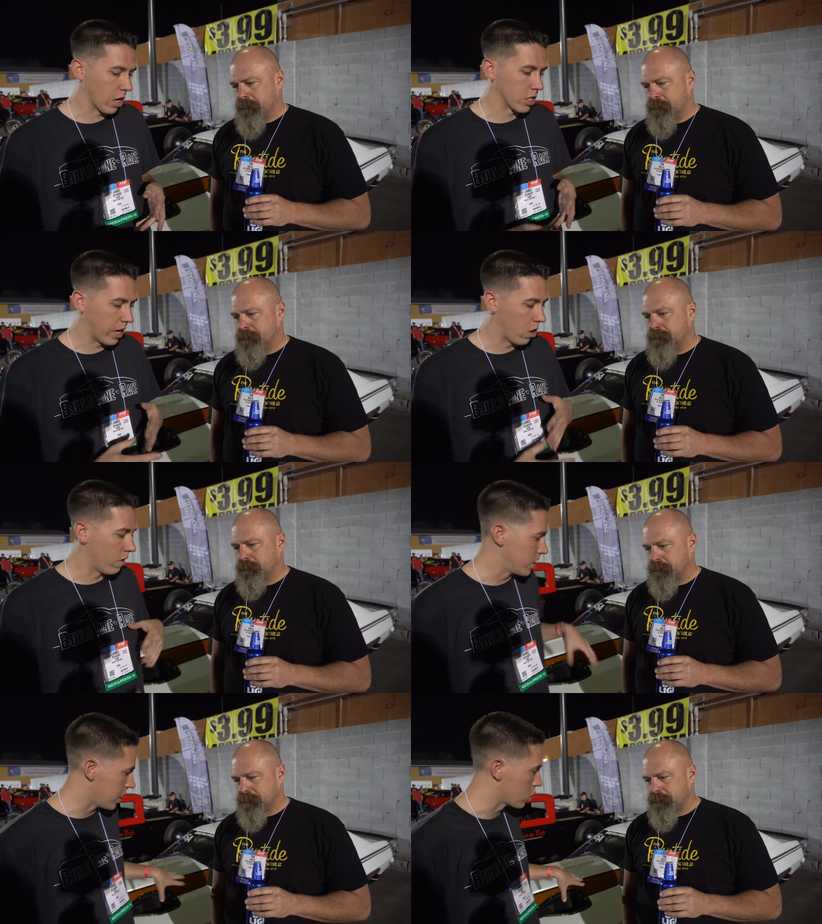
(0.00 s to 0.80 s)
Speaker 1: cars I know
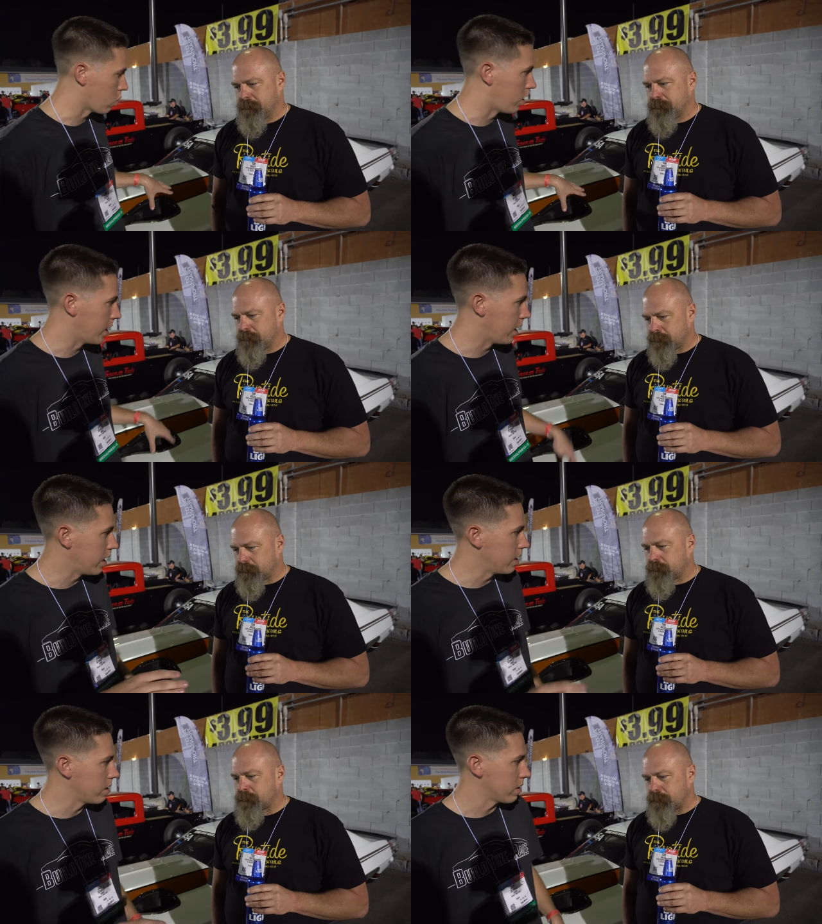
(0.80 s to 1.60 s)
of is this one and
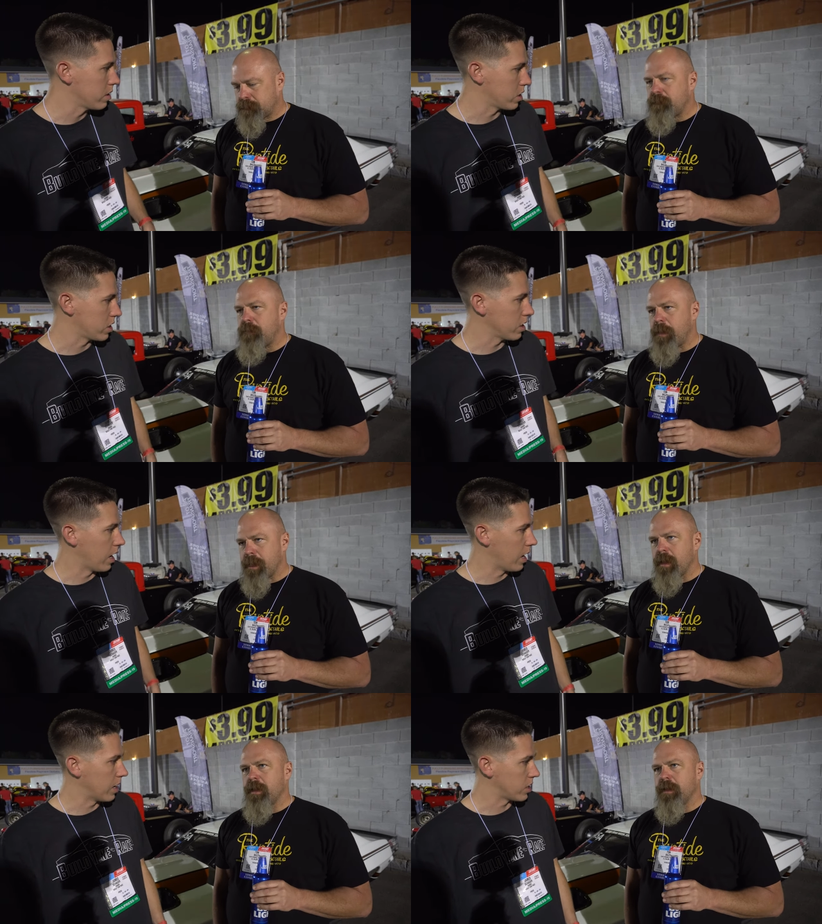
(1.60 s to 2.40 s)
then
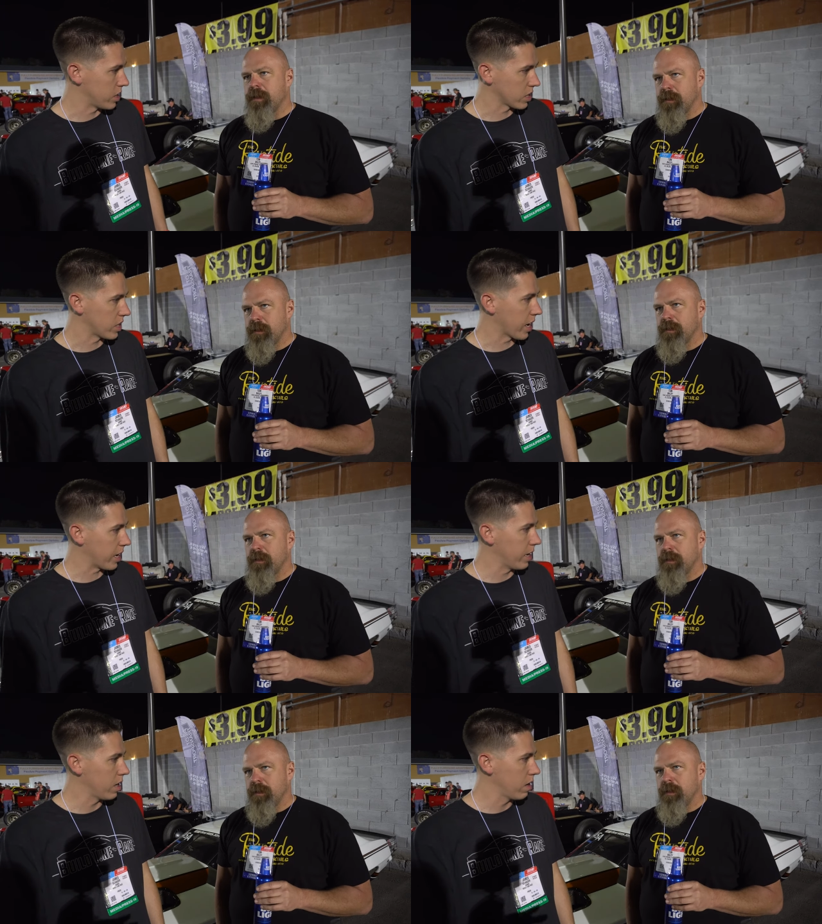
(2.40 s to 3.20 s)
uh, six
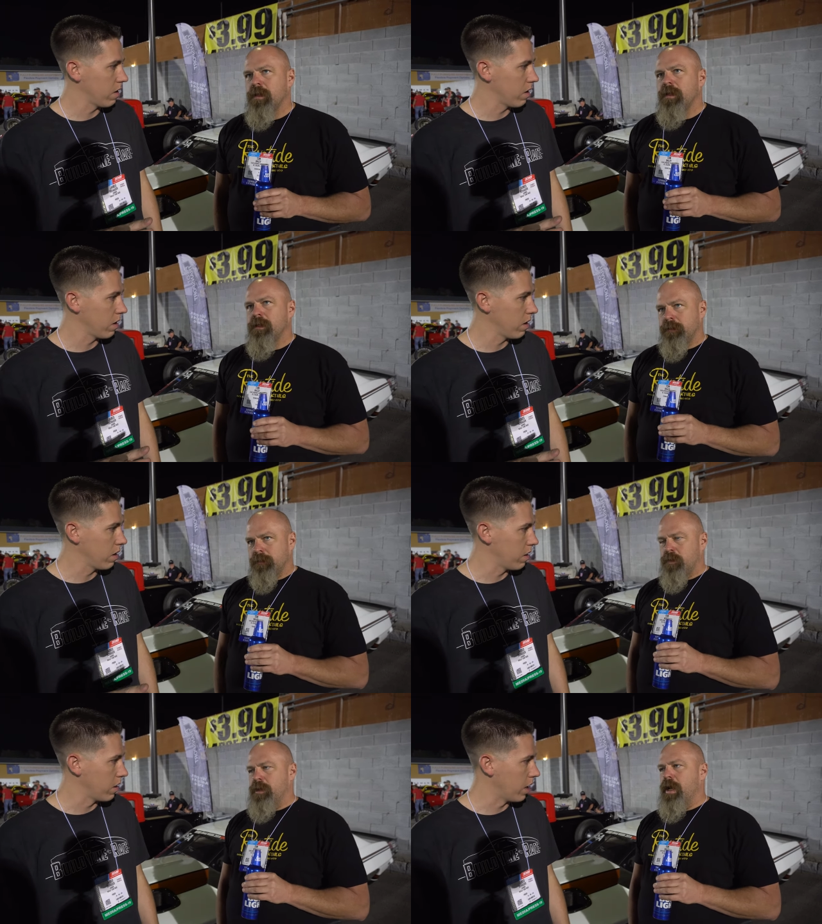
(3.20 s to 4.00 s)
second.
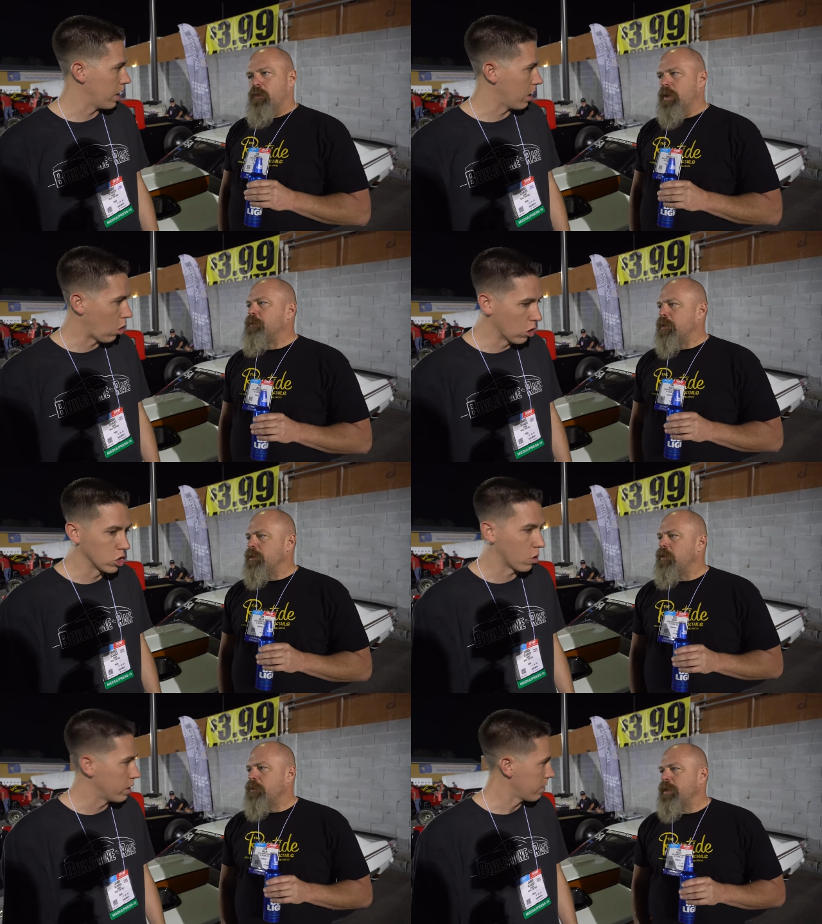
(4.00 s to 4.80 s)
Yeah,
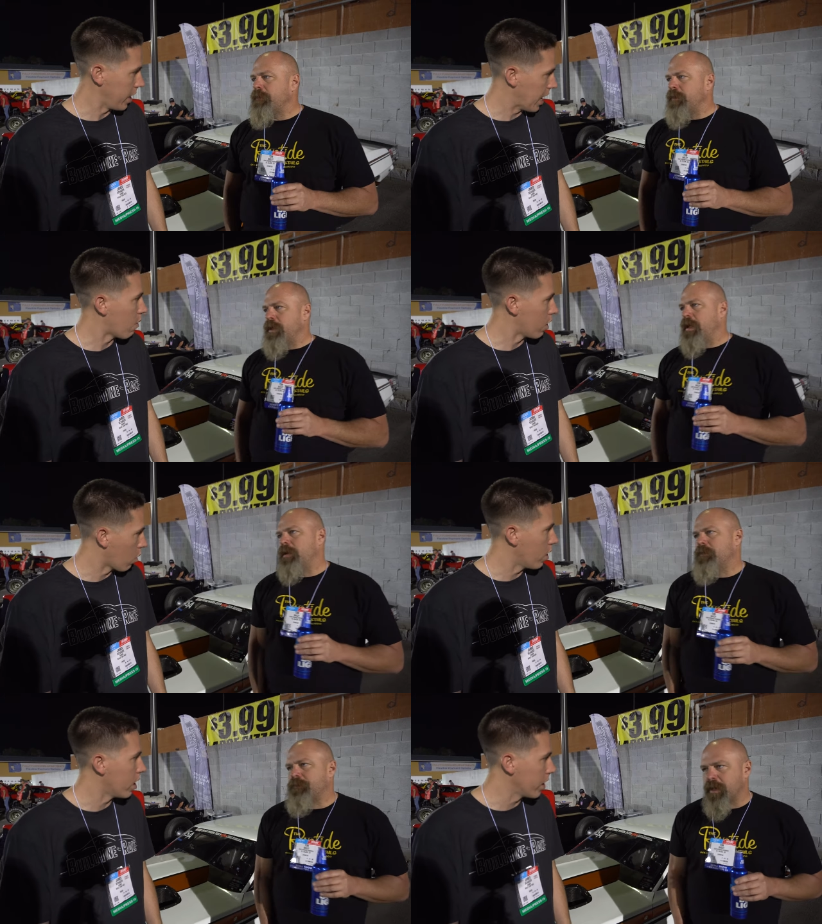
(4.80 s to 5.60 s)
one or whatever. Yeah,
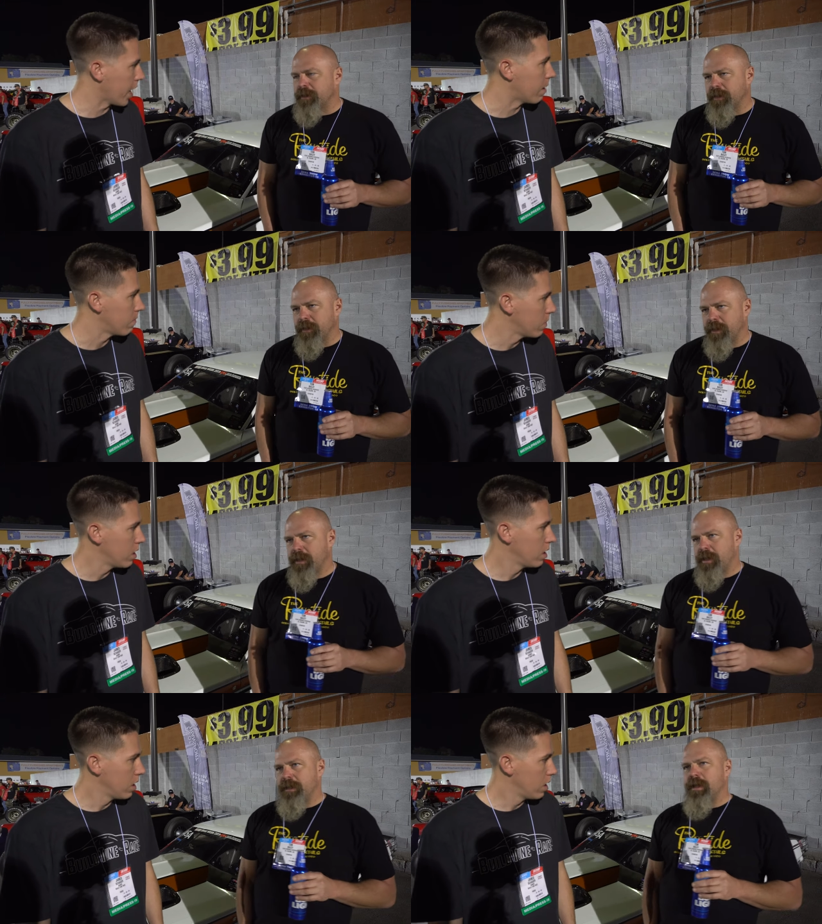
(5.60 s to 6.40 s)
yeah one yeah.
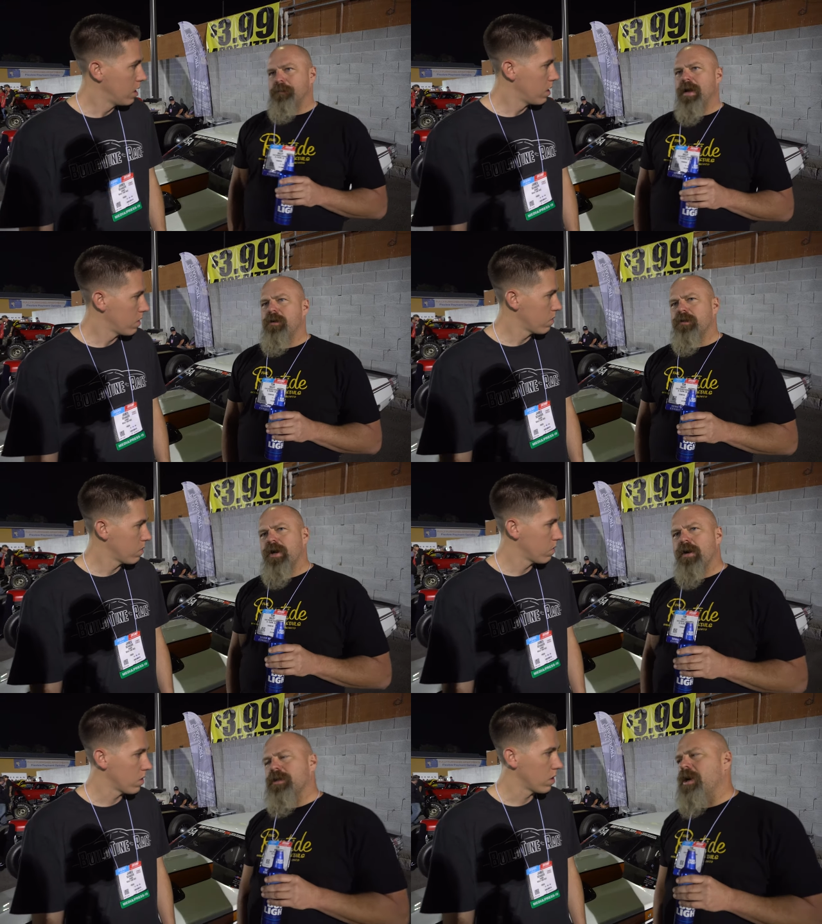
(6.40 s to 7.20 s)
Speaker 2: yeah. Indian Burial
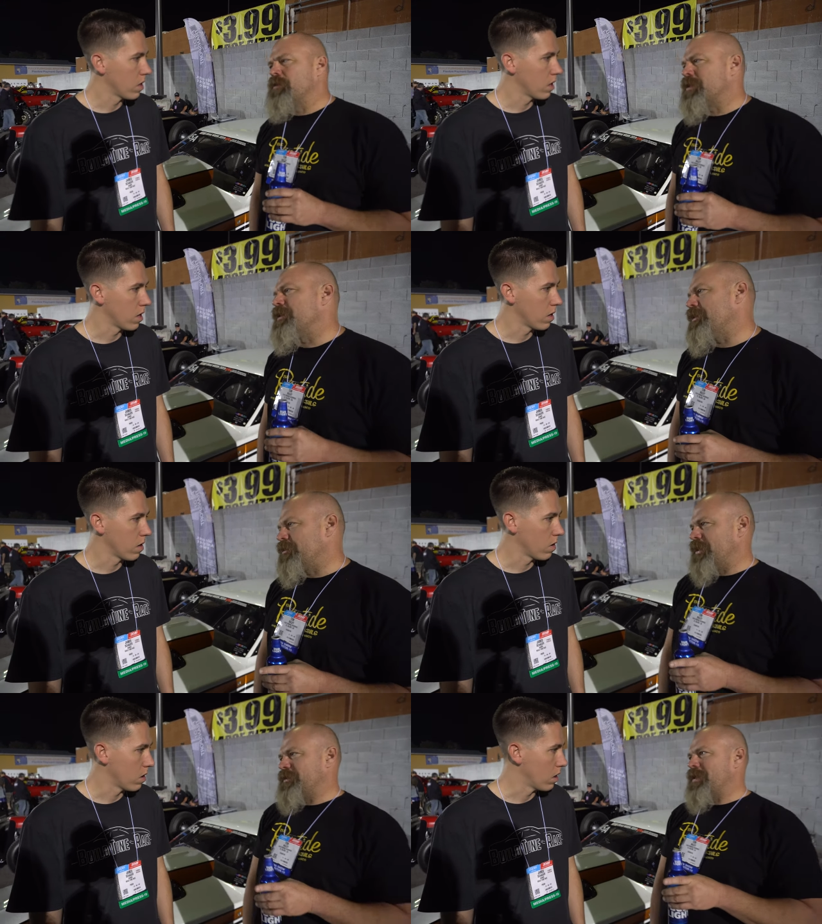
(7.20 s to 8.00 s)
Ground car was
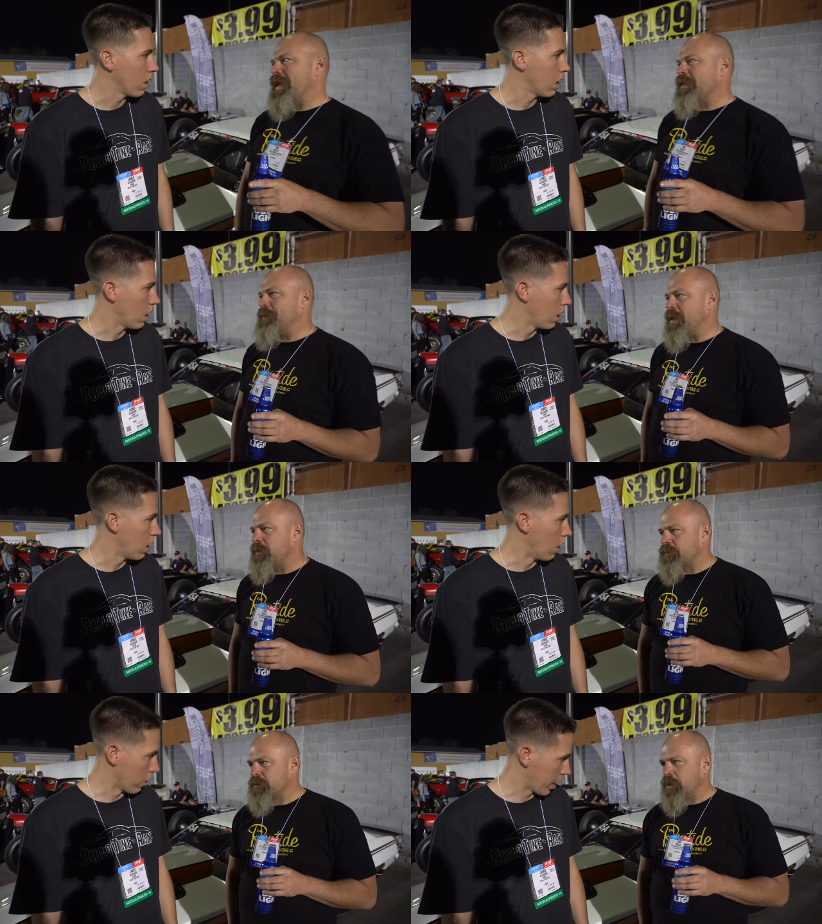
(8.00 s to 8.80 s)
another '69
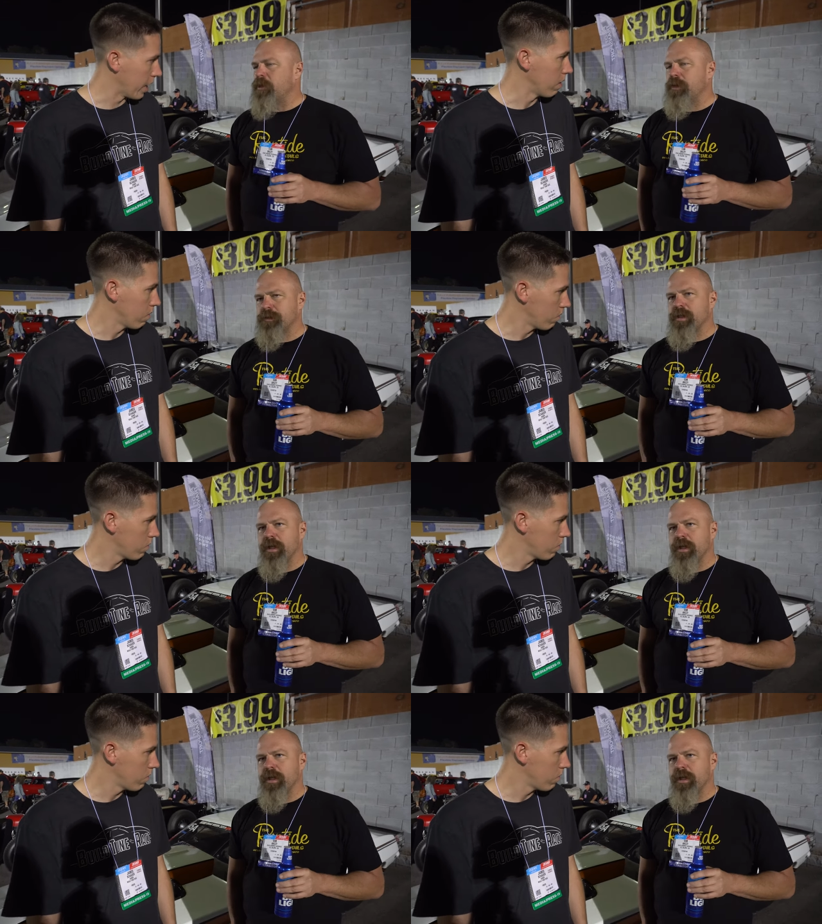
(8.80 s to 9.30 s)
Camaro, okay. so it
Speaker 1: was